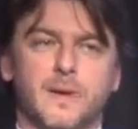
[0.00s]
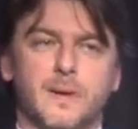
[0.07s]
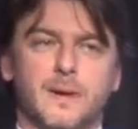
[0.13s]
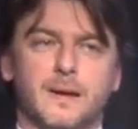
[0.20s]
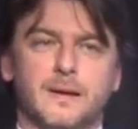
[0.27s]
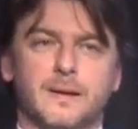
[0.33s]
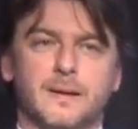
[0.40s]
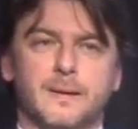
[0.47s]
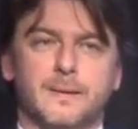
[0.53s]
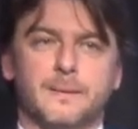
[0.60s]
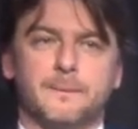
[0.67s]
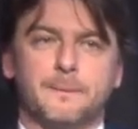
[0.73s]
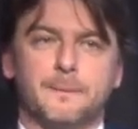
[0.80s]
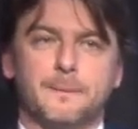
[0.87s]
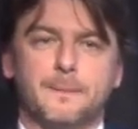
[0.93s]

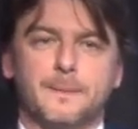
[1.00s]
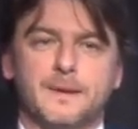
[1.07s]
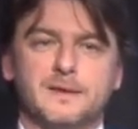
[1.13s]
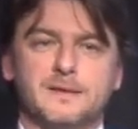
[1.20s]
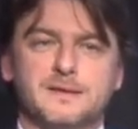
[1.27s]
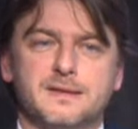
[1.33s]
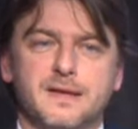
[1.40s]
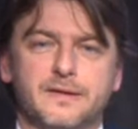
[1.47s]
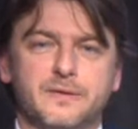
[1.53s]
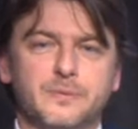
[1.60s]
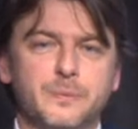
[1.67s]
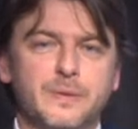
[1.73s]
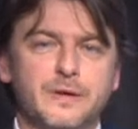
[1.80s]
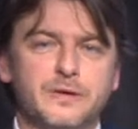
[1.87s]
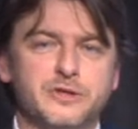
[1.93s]
Sun
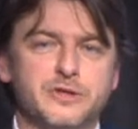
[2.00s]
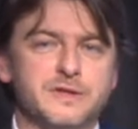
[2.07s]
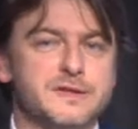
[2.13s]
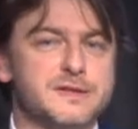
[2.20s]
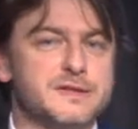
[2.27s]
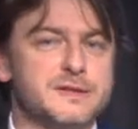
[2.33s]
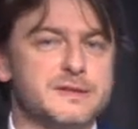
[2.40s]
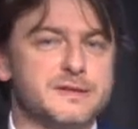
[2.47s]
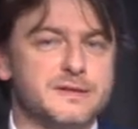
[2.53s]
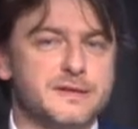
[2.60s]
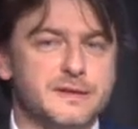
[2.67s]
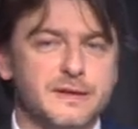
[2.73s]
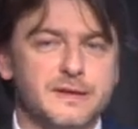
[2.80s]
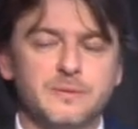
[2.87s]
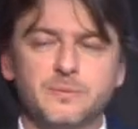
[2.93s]
and beach is
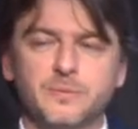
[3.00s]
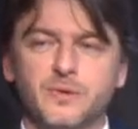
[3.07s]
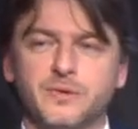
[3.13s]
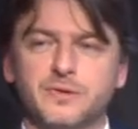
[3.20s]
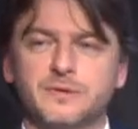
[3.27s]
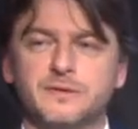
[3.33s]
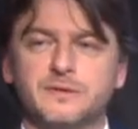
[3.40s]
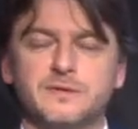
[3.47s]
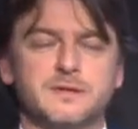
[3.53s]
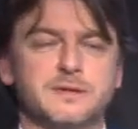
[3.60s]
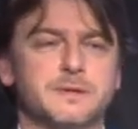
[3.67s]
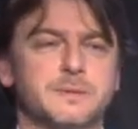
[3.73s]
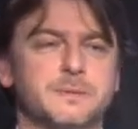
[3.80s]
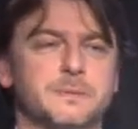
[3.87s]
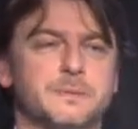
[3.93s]
still important,
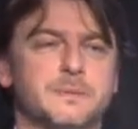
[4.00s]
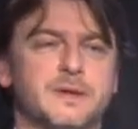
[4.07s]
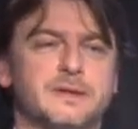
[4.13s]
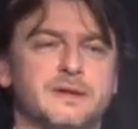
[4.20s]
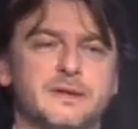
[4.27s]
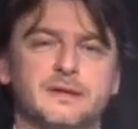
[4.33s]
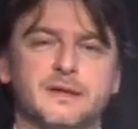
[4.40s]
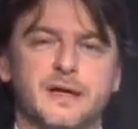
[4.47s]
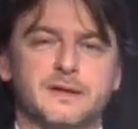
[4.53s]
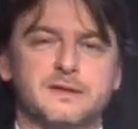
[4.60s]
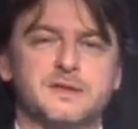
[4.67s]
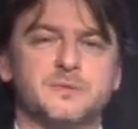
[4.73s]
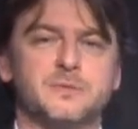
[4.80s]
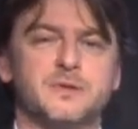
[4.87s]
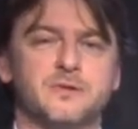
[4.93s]
but it has
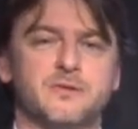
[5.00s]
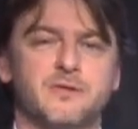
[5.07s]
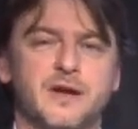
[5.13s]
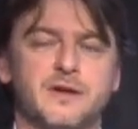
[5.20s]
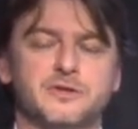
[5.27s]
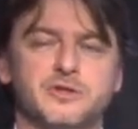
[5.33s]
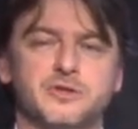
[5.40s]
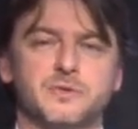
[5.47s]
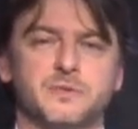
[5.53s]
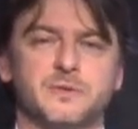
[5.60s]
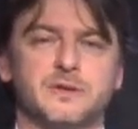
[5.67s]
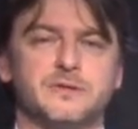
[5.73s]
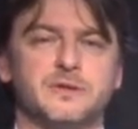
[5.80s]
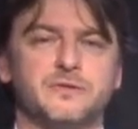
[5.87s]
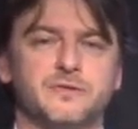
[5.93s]
to be arranged with
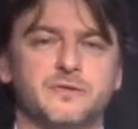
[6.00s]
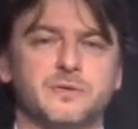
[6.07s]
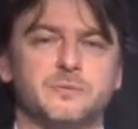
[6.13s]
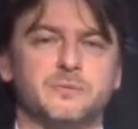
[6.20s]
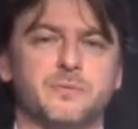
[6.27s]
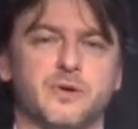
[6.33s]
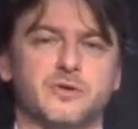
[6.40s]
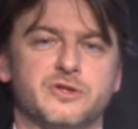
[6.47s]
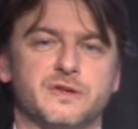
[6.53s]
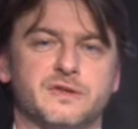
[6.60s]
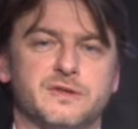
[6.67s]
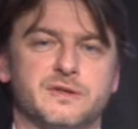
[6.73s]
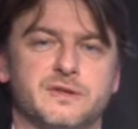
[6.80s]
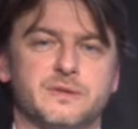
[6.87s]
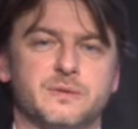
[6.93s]
the different
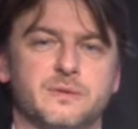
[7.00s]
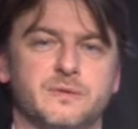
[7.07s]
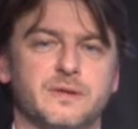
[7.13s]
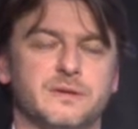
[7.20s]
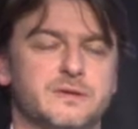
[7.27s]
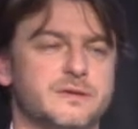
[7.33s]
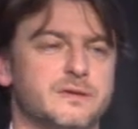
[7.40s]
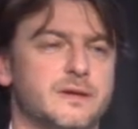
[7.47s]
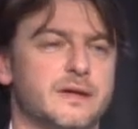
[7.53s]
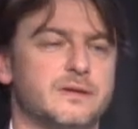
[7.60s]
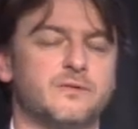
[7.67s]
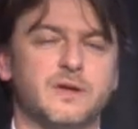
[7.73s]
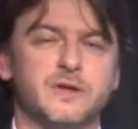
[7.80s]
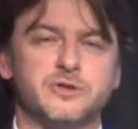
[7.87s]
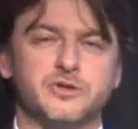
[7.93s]
projects, with
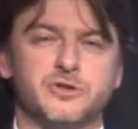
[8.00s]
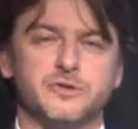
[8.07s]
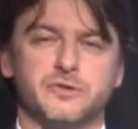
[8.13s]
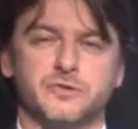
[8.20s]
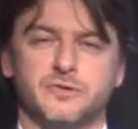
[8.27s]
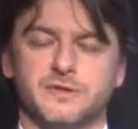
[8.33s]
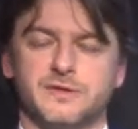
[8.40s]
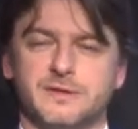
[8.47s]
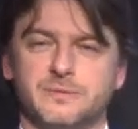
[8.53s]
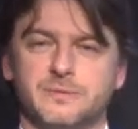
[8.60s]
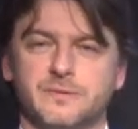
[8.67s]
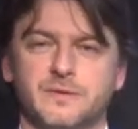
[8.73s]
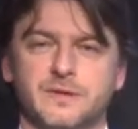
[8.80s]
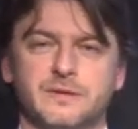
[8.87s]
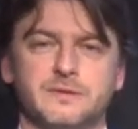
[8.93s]
adventure tourism,
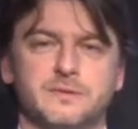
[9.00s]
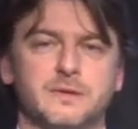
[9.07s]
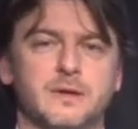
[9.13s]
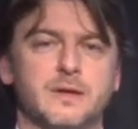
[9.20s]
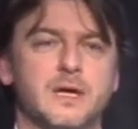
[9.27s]
with